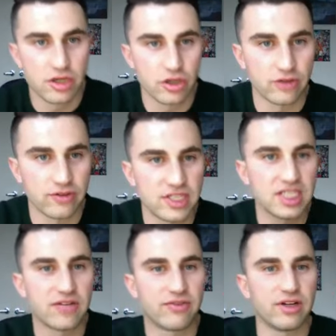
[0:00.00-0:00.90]
You've seen
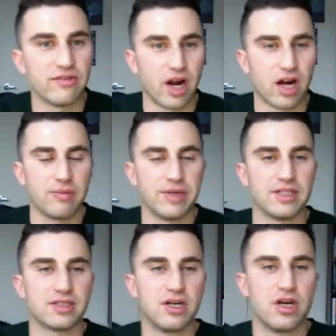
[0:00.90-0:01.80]
different
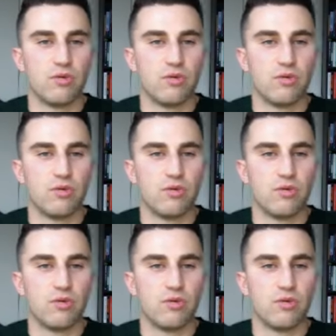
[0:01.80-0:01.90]
environments.